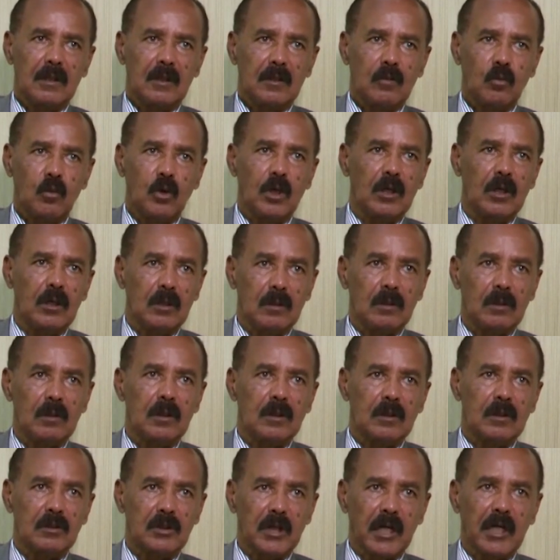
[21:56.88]
will
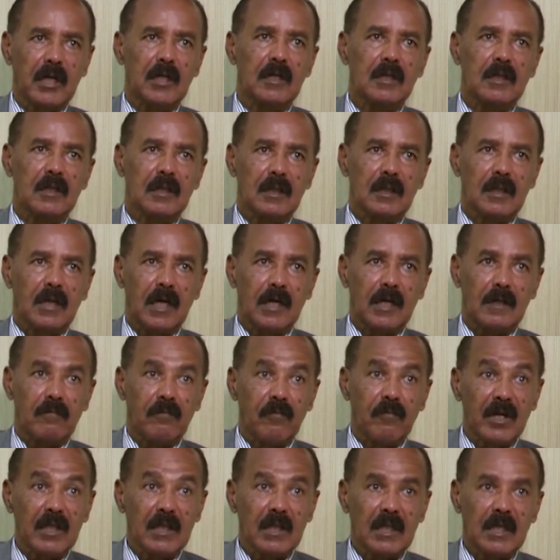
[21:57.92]
take
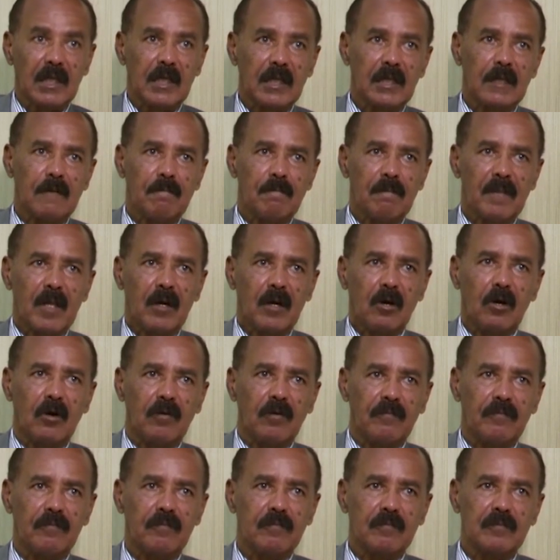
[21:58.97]
advantage
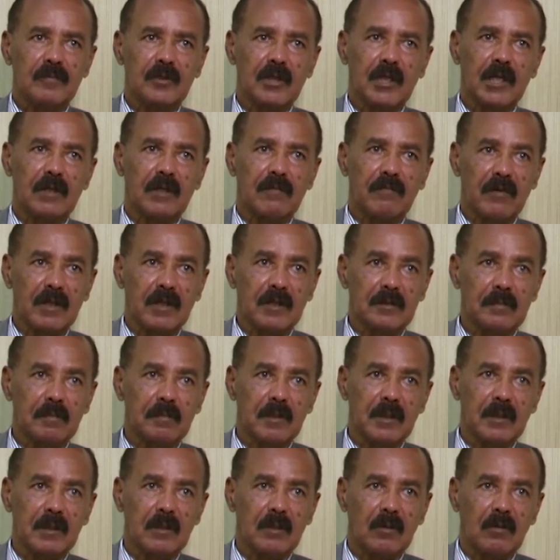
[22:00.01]
of the
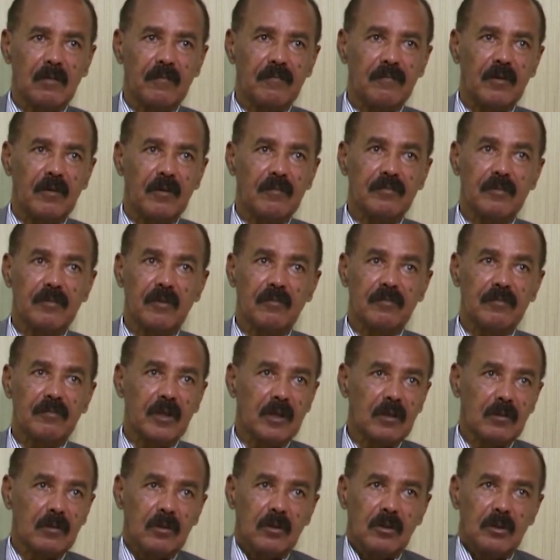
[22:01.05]
advancement of the
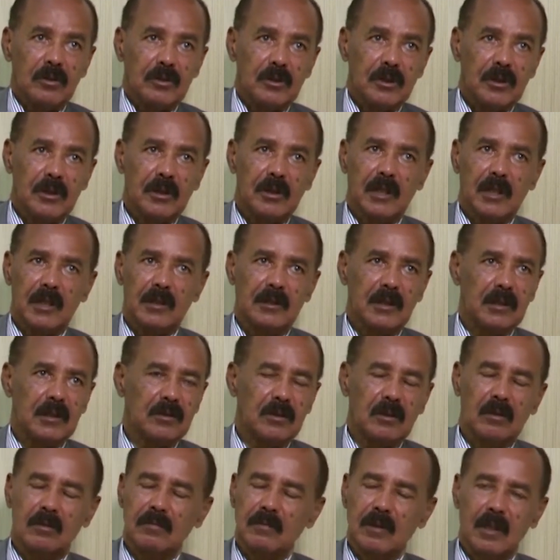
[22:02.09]
technology in Russia.
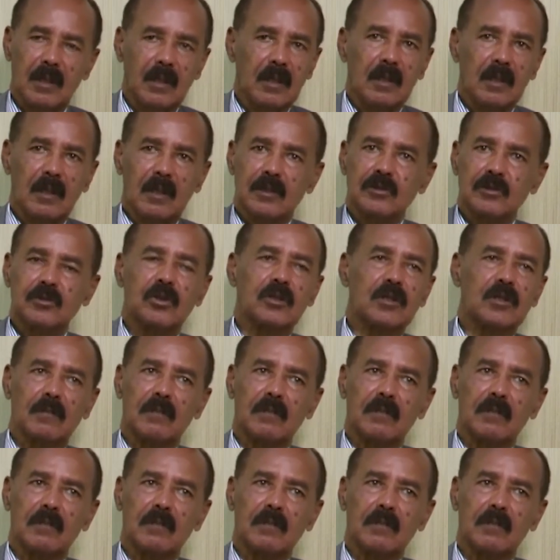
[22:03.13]
So it's not a